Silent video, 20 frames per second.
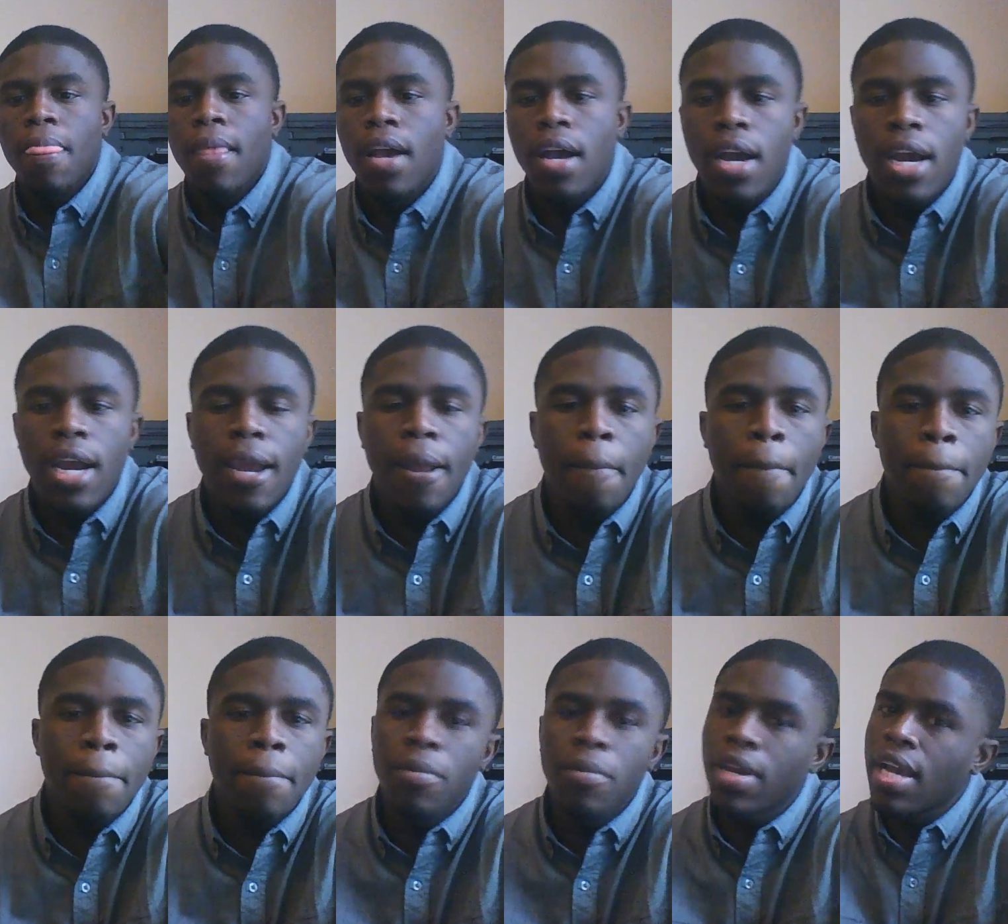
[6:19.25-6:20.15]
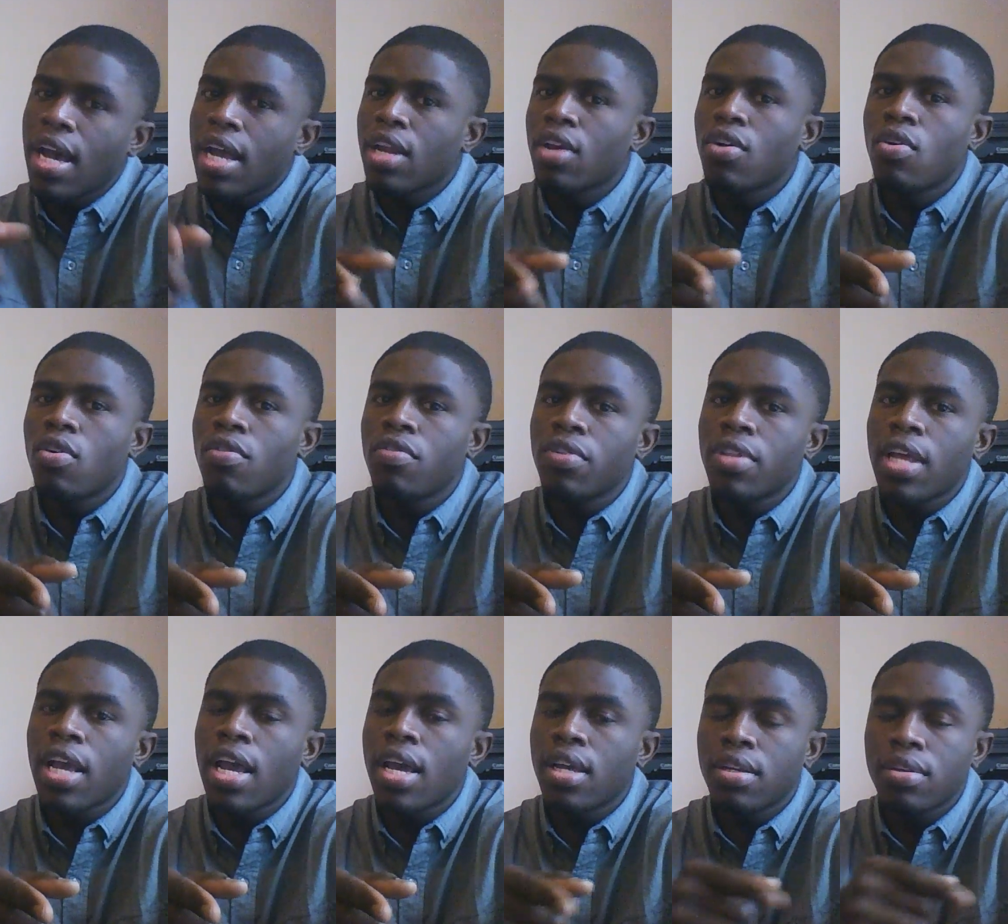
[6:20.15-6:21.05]
All right. We got to go over
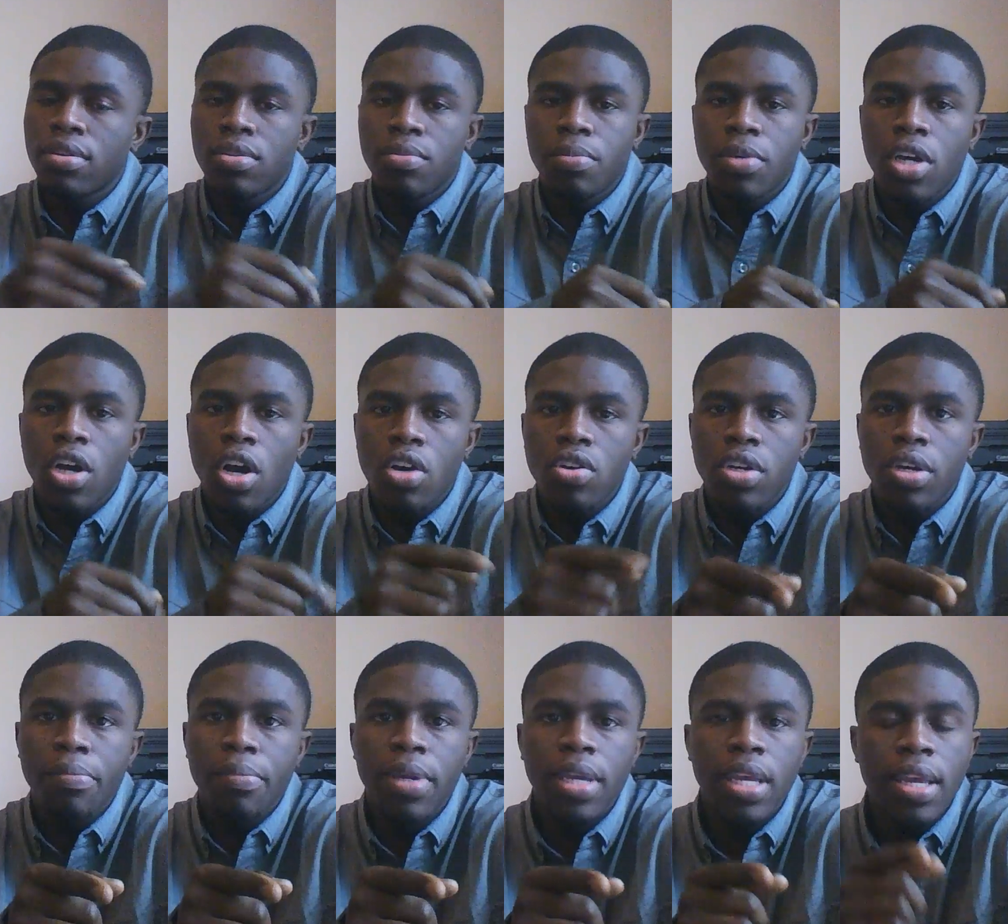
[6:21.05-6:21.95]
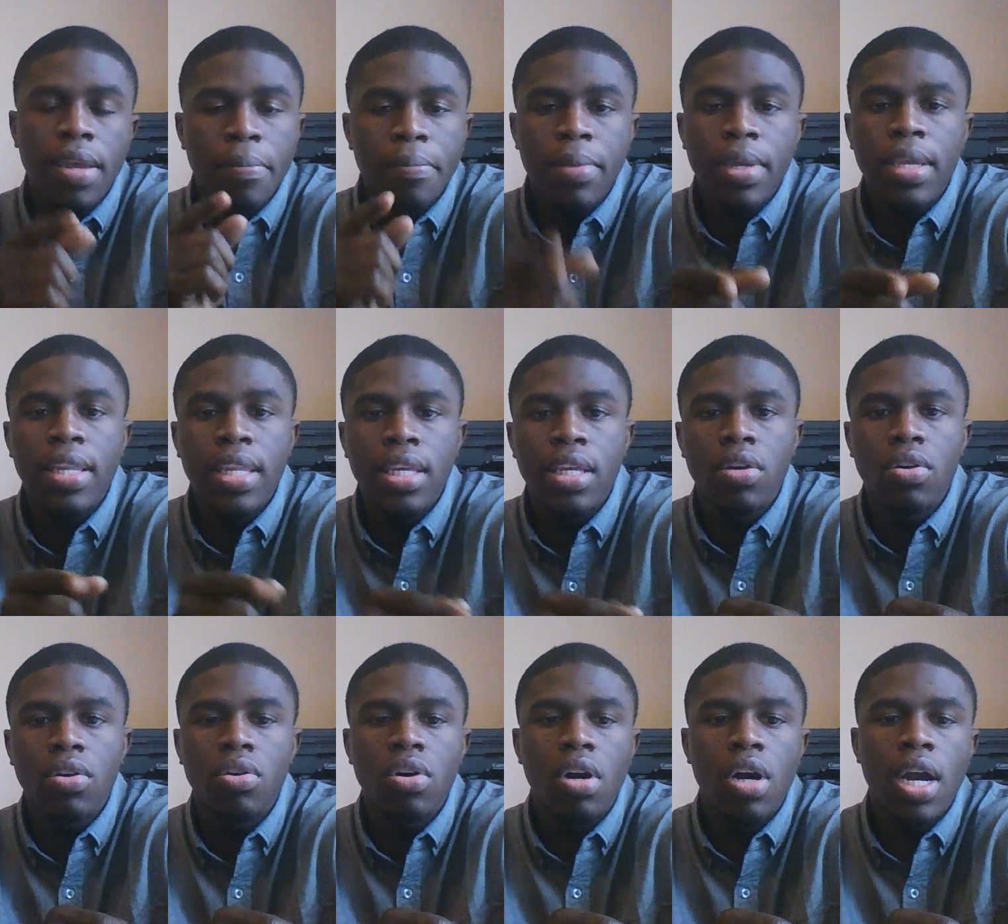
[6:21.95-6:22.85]
that. Be all you can be and be
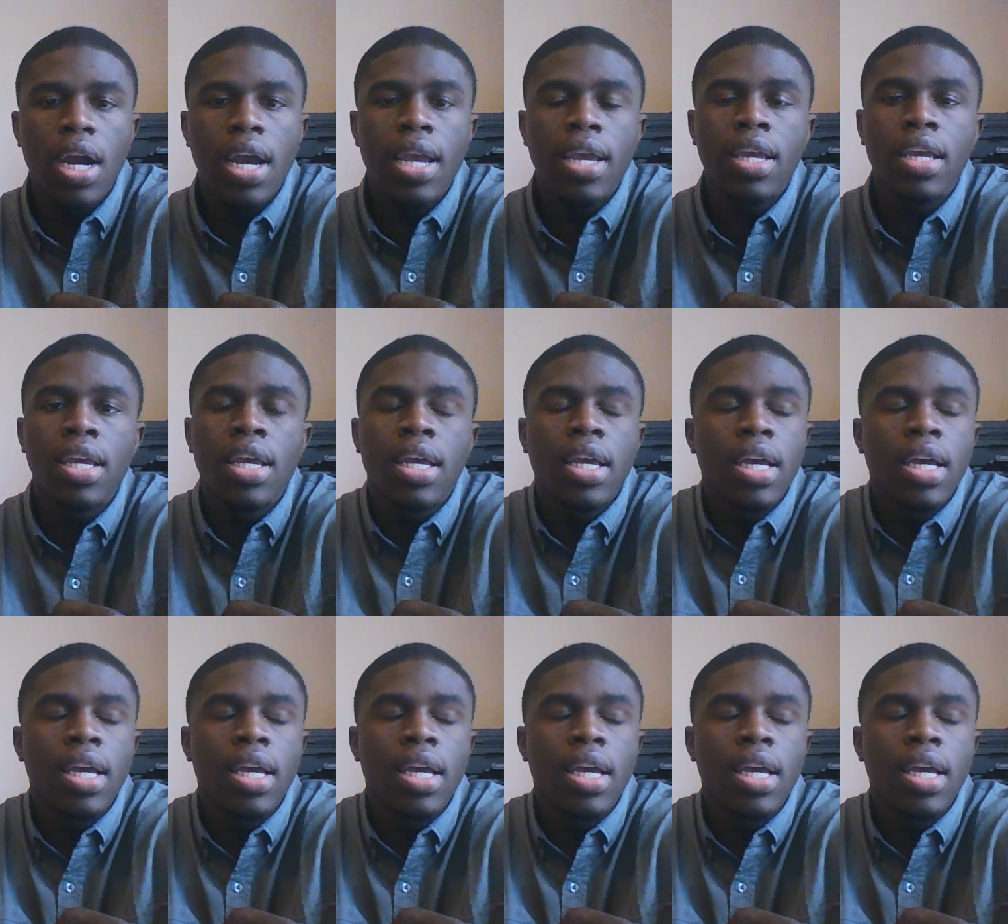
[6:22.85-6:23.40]
legal. All right.